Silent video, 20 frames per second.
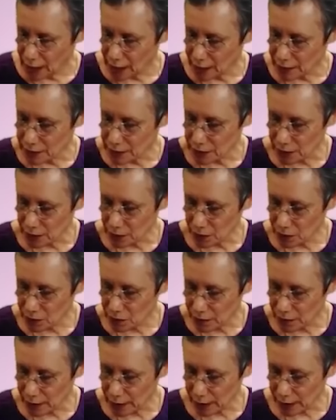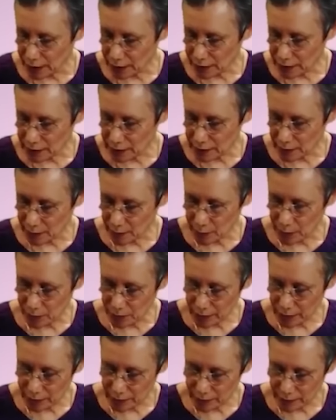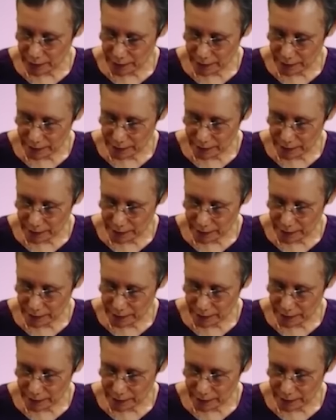And so when I get to that point,